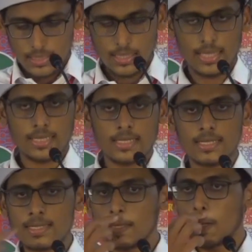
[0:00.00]
That
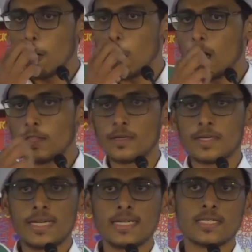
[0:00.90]
is, all your
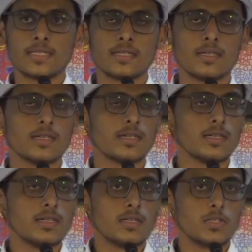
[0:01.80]
deeds
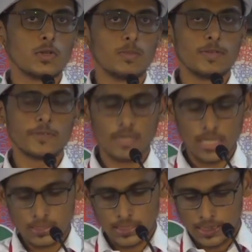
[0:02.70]
should be for
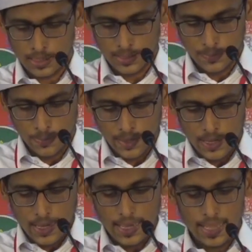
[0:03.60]
Allah.
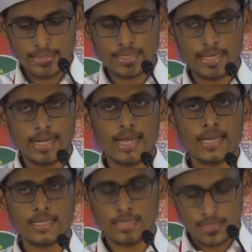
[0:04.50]
And the
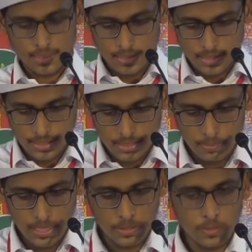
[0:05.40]
last,
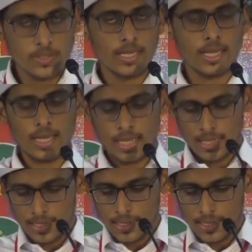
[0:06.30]
Man'uz Zakah,